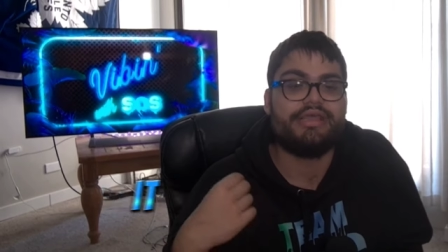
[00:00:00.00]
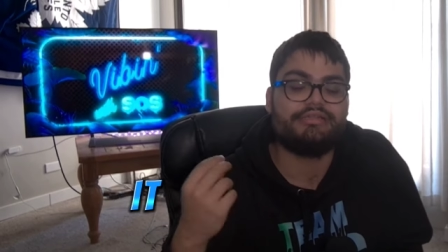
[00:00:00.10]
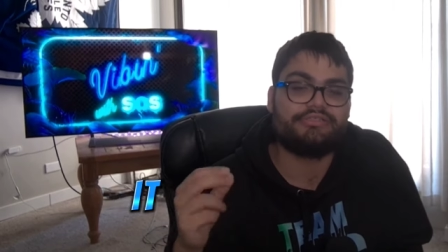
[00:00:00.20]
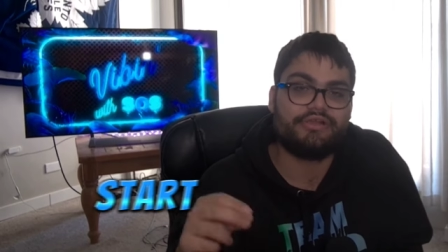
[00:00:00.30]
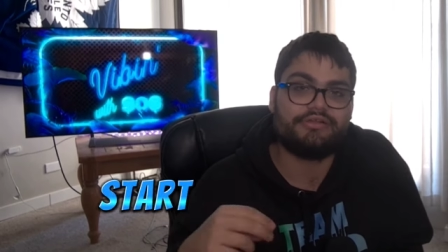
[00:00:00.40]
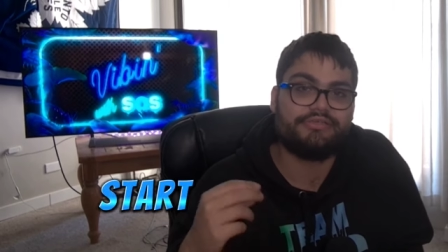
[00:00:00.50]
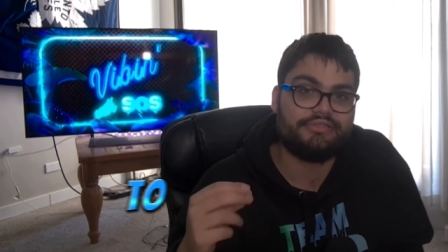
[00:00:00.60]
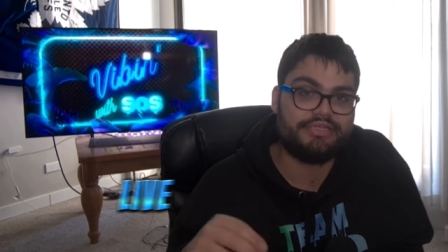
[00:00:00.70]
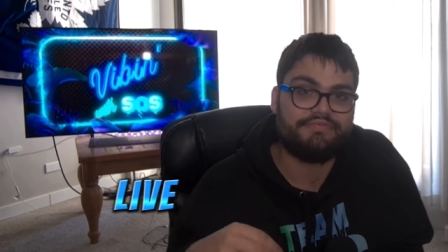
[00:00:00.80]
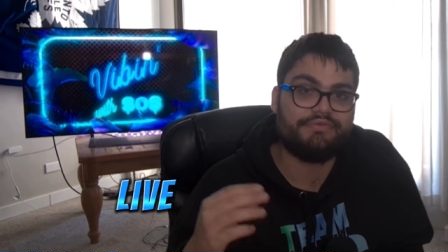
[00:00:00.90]
it start to
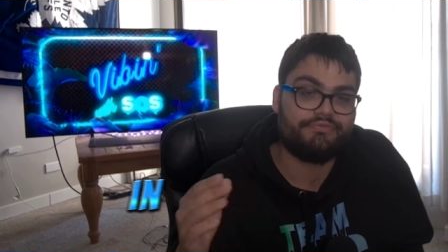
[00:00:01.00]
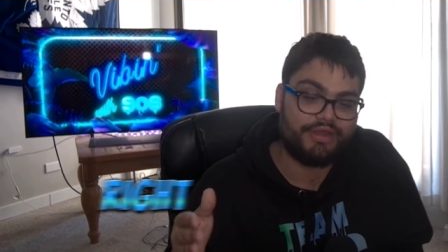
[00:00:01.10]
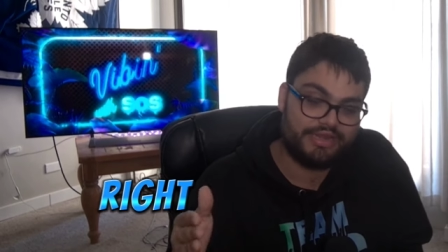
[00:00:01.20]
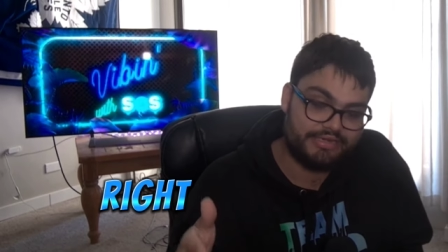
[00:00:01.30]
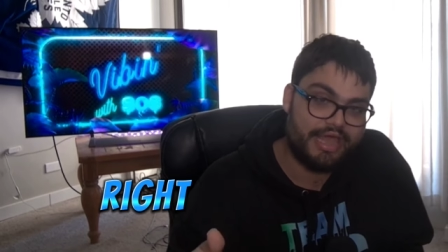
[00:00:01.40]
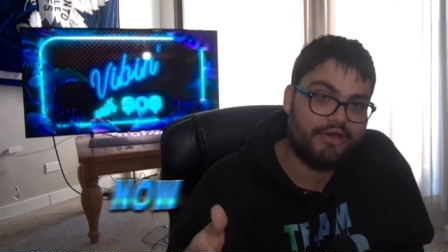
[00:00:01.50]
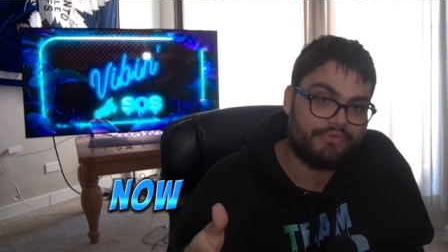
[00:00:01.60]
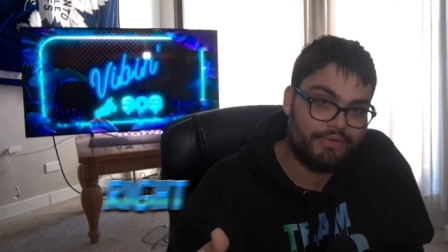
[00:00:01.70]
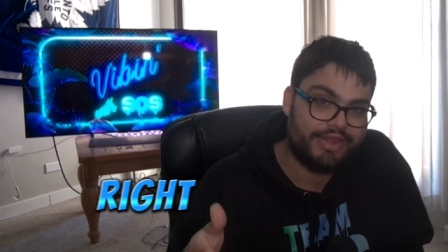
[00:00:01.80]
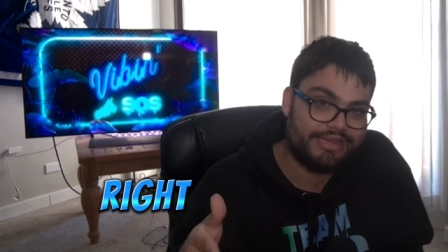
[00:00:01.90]
live in right now,
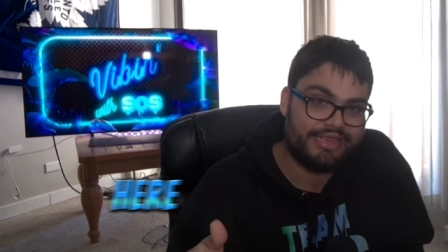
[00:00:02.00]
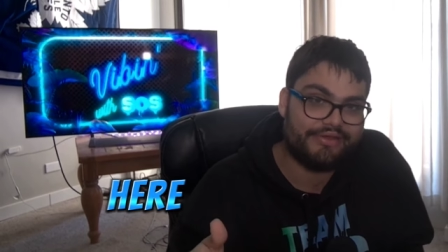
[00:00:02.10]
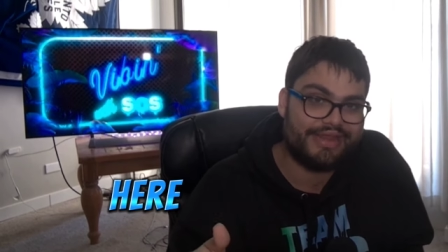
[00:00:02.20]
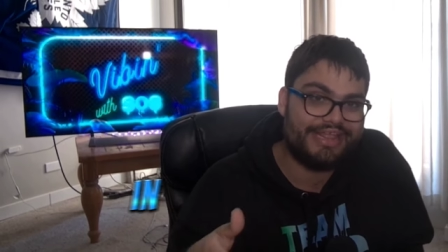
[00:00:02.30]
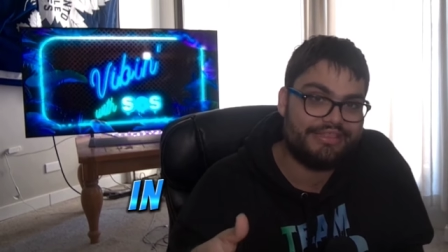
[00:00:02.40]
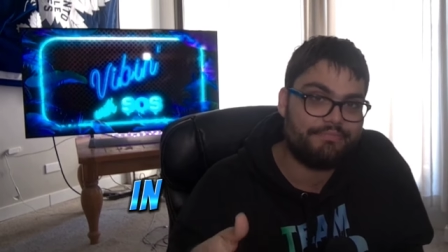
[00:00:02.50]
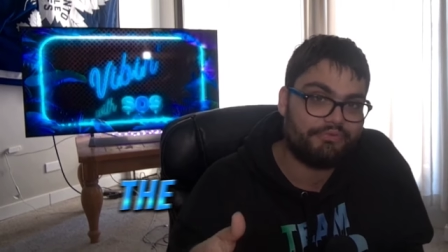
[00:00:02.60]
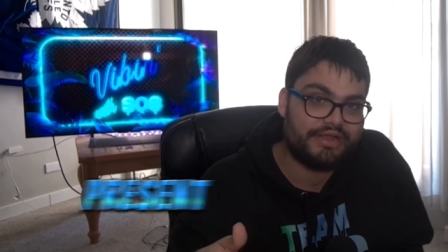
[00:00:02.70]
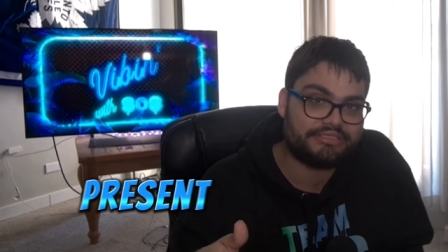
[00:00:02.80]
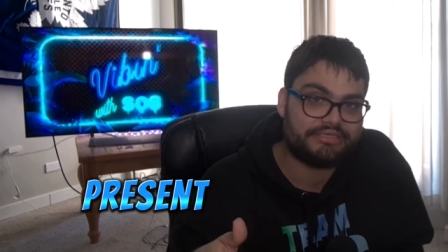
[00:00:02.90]
right here in the
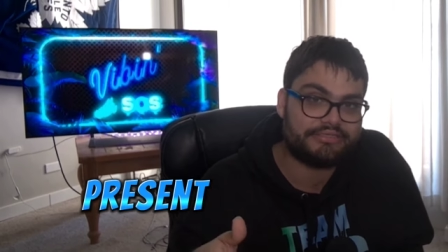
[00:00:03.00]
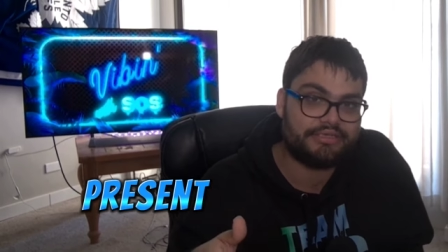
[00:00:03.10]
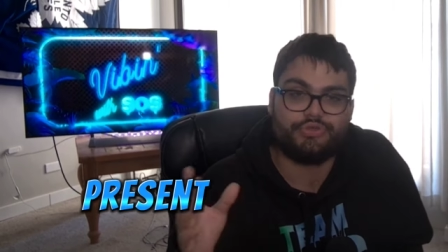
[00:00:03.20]
present.